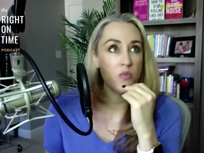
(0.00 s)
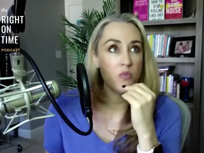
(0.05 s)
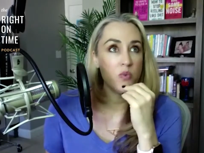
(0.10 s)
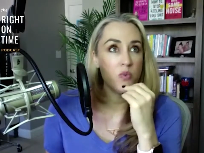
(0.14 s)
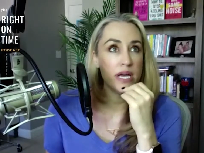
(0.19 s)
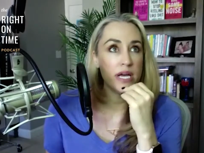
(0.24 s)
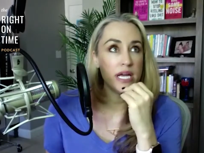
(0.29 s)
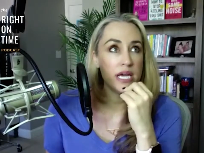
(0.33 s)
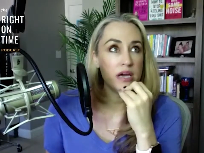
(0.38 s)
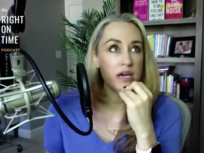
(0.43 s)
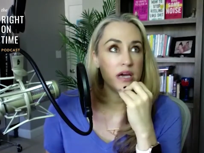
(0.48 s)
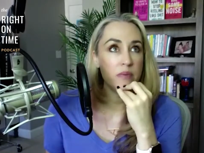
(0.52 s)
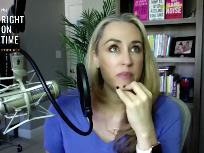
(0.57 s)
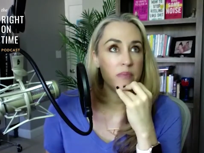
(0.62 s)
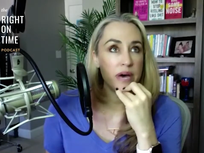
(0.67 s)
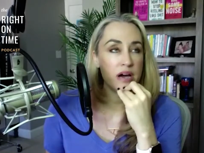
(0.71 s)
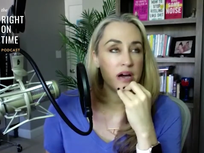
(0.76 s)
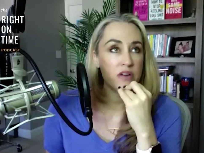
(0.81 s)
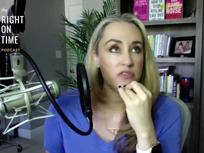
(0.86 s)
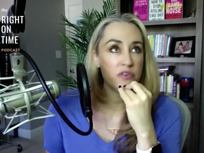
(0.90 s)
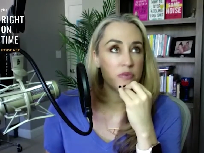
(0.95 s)
when I come
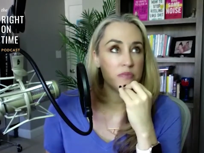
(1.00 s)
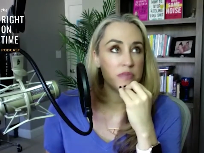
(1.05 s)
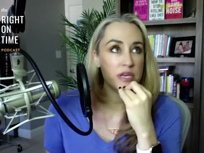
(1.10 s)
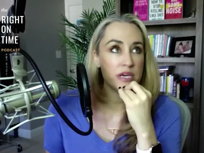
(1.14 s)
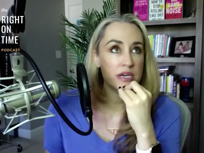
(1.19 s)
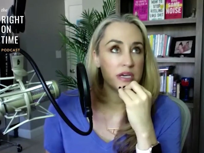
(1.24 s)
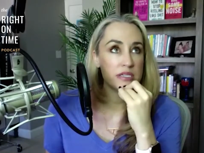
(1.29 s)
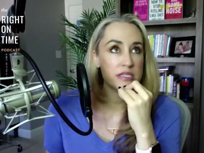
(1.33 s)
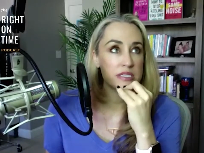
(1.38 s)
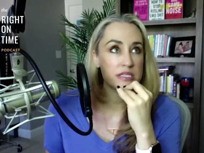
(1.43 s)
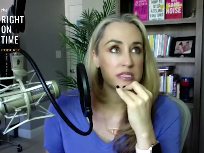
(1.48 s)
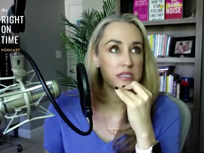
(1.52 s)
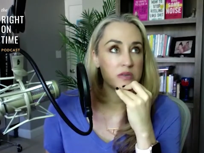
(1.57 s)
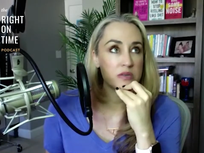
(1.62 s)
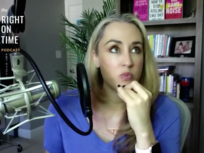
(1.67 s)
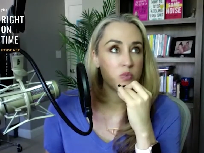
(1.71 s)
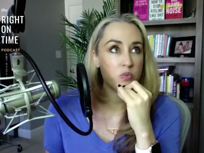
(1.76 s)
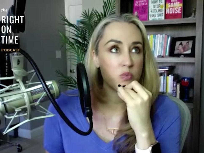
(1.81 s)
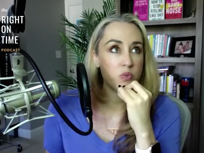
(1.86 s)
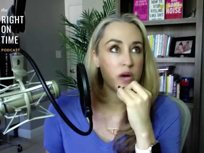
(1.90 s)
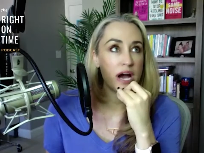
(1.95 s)
back from this,
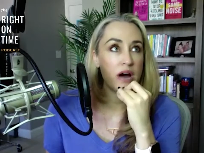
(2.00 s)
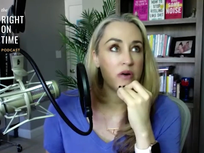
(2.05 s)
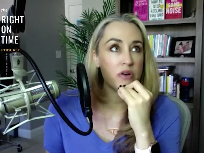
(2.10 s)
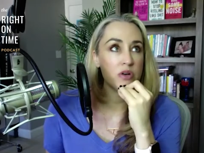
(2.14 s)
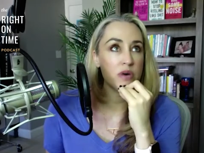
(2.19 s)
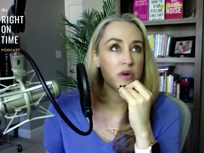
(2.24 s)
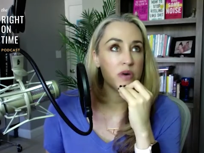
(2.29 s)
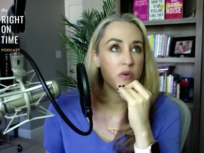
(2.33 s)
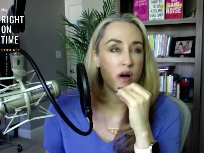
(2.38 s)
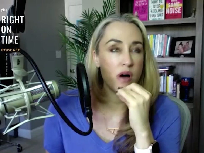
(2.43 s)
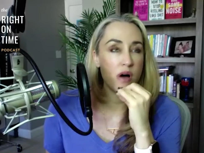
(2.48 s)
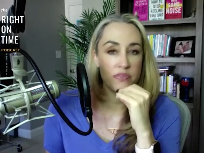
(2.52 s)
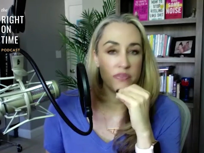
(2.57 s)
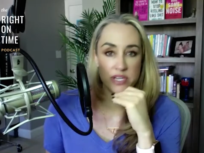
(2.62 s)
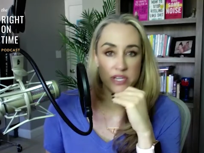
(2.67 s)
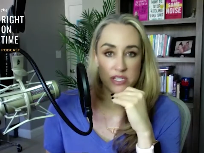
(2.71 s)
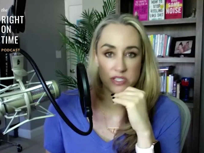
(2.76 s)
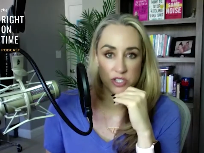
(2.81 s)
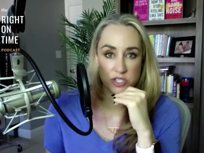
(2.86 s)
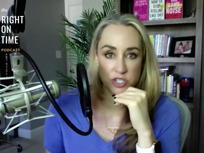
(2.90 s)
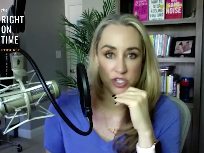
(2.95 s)
how do I want
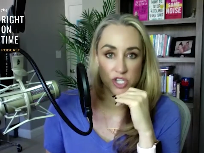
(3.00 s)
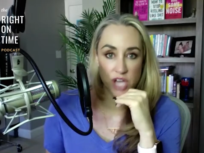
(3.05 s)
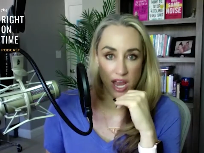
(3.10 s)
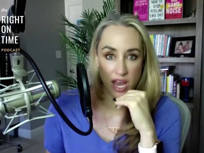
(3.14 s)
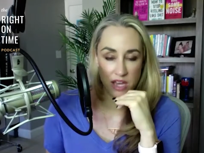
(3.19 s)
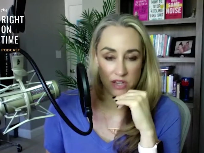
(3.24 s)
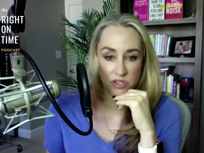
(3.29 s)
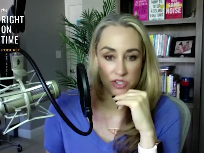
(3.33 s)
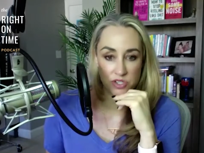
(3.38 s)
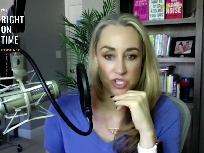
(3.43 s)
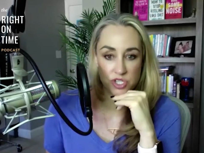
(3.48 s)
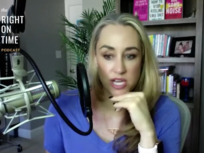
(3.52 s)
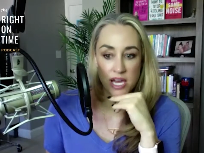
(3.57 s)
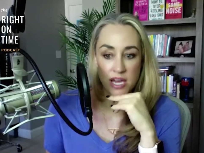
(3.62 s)
things to change?